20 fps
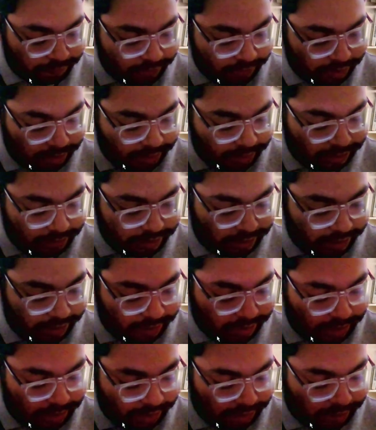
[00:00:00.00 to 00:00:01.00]
this data,
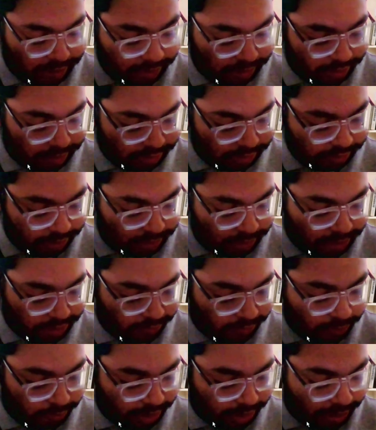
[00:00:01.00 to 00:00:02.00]
I can give you,
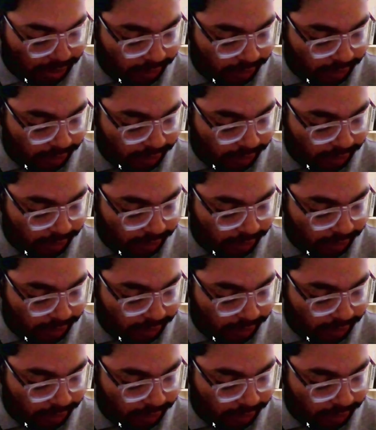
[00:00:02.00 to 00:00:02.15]
like,